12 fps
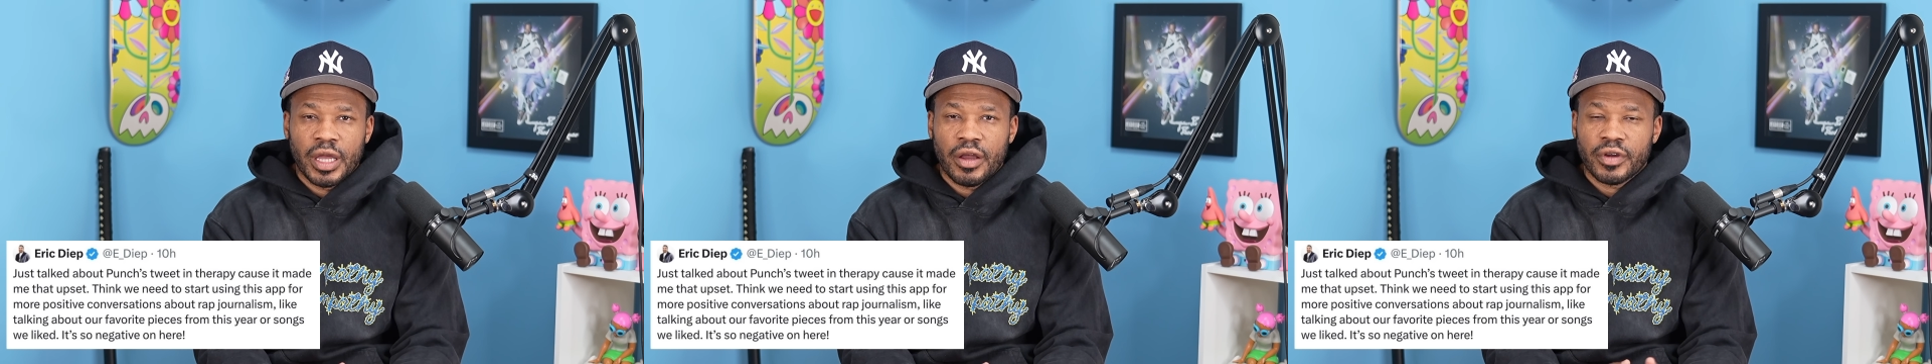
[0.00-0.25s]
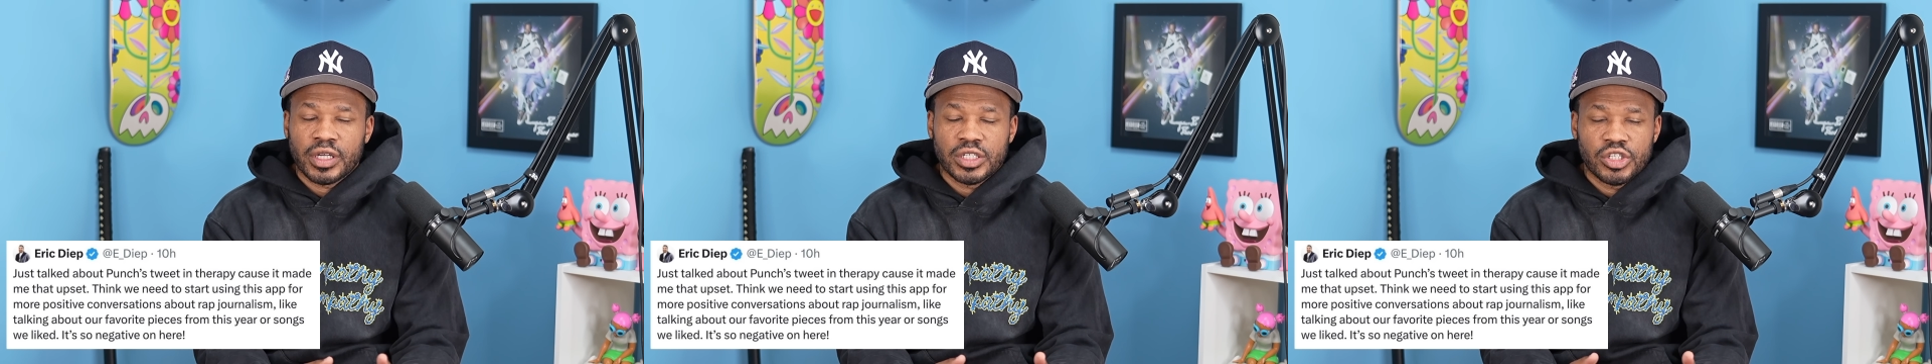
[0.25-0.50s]

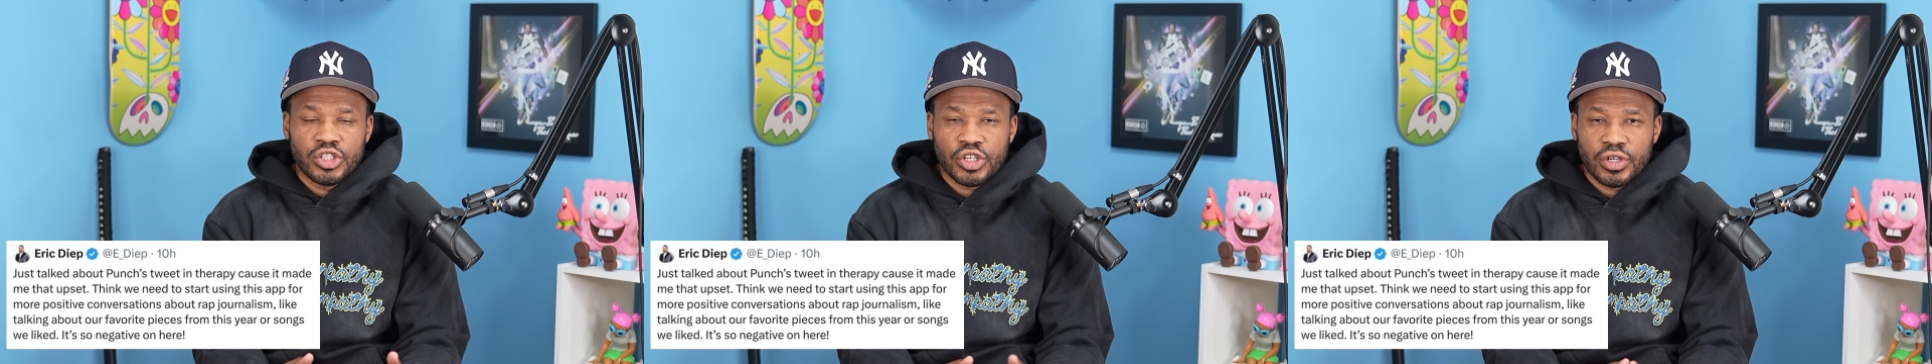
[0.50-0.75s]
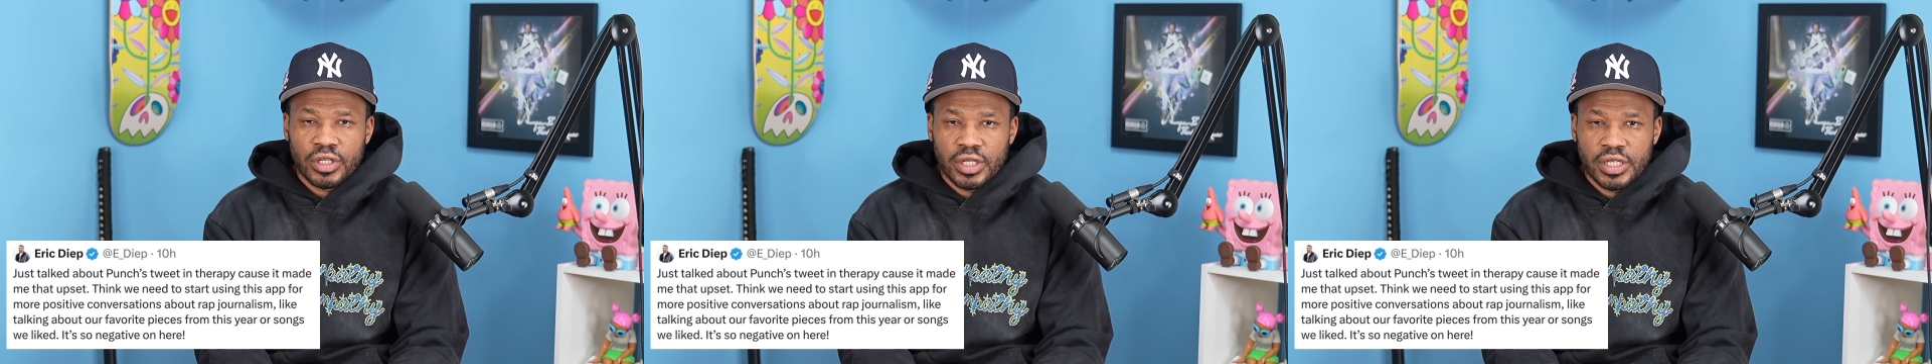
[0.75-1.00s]
Eric is a
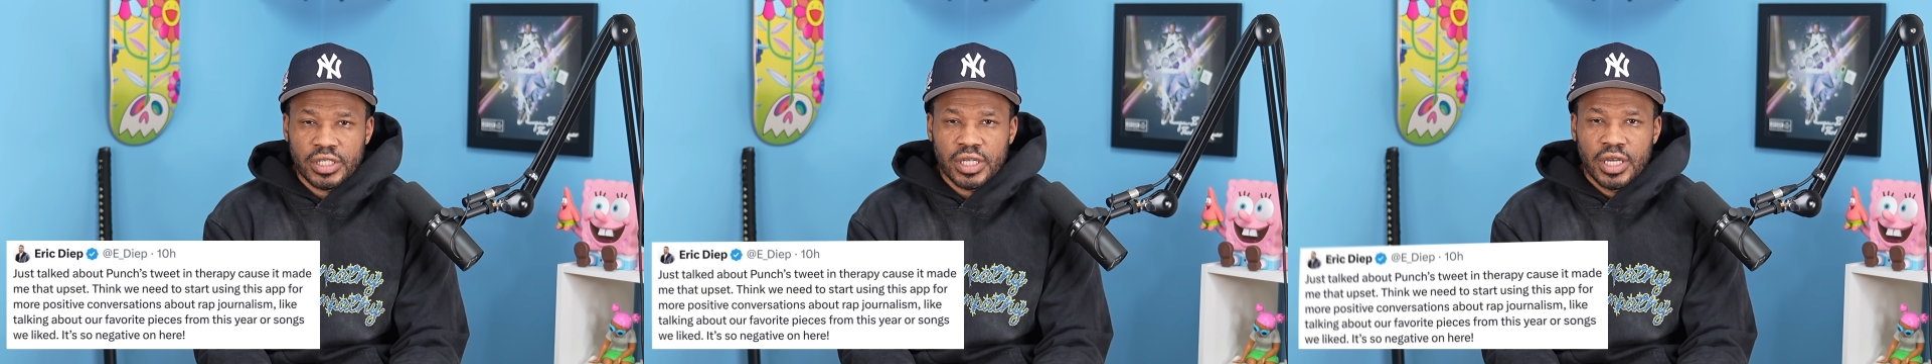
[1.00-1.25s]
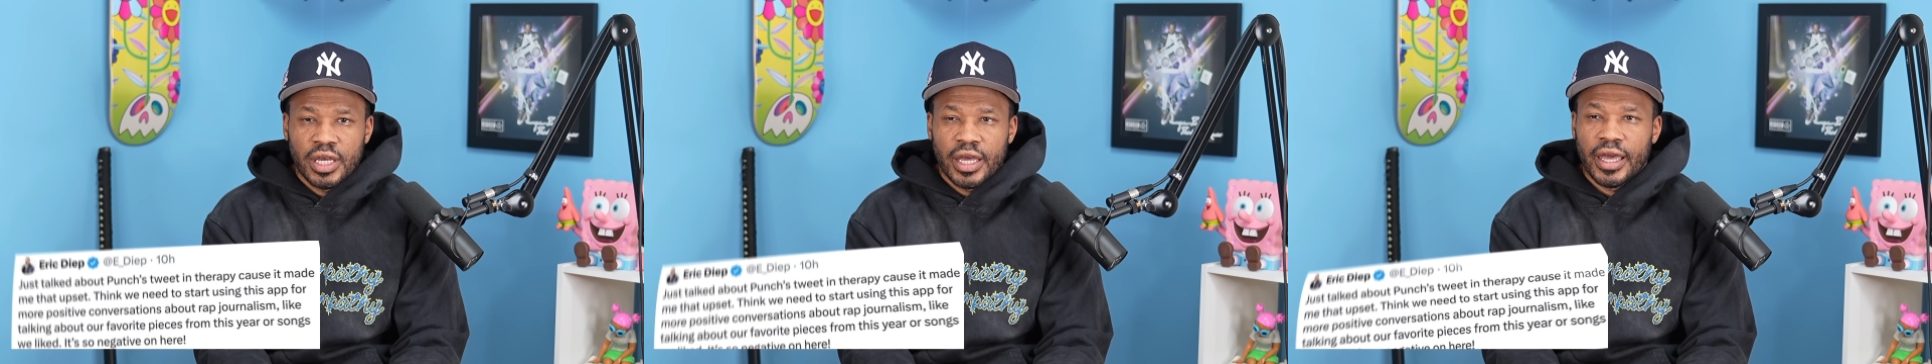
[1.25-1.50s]
journalist,
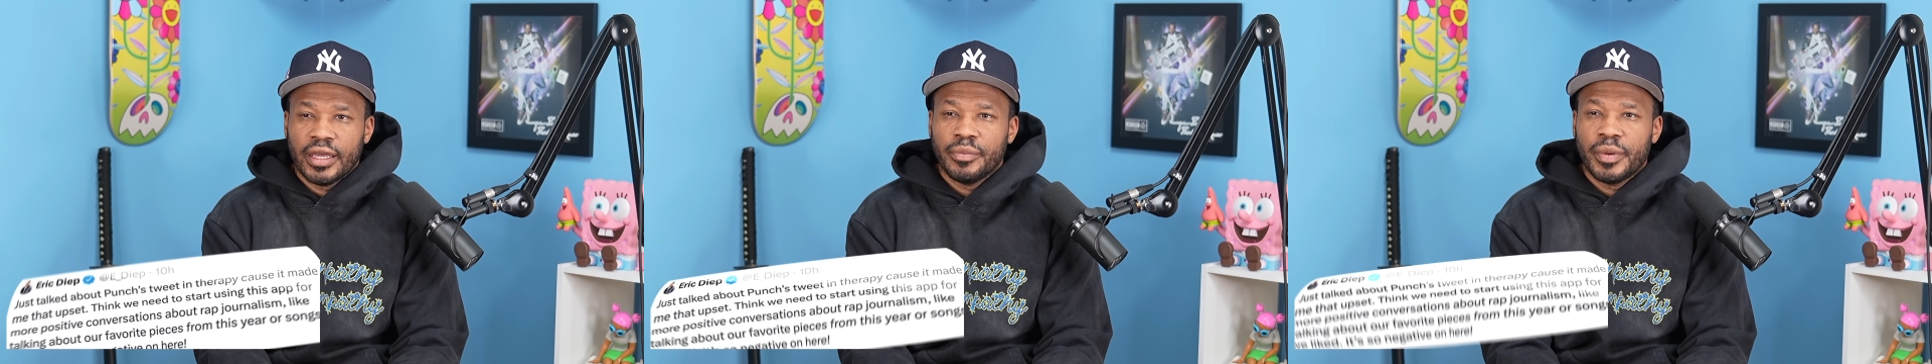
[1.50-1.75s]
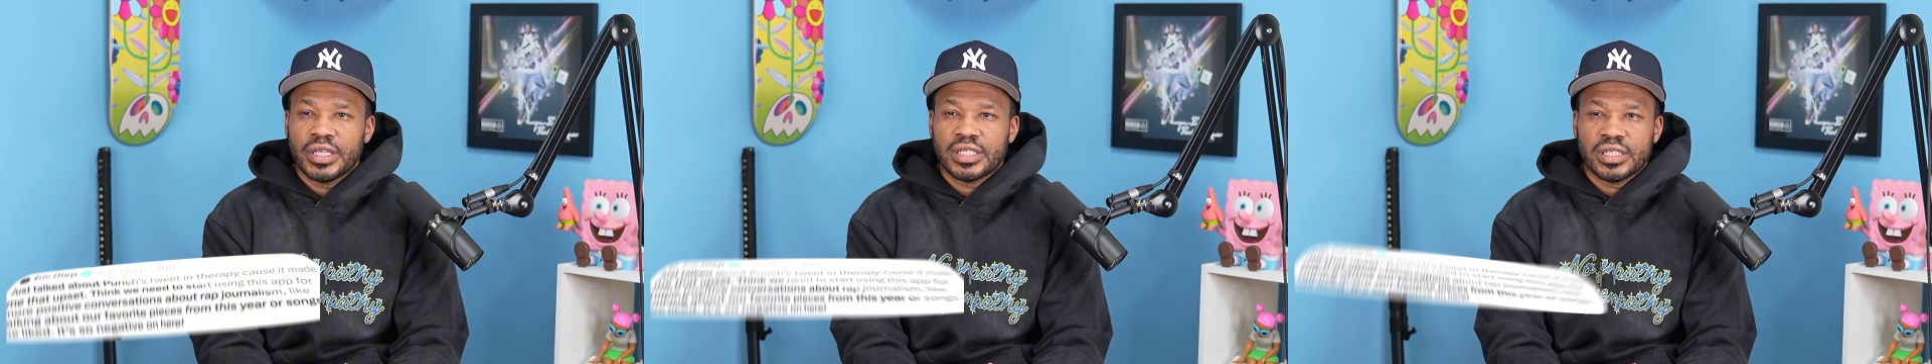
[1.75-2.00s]
and he
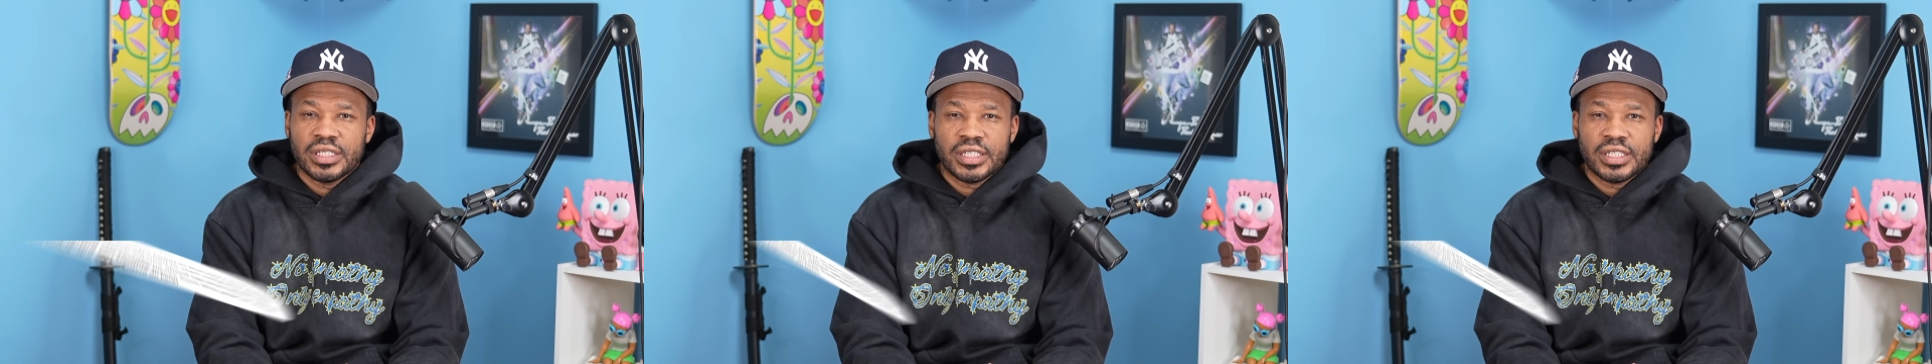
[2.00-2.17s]
basically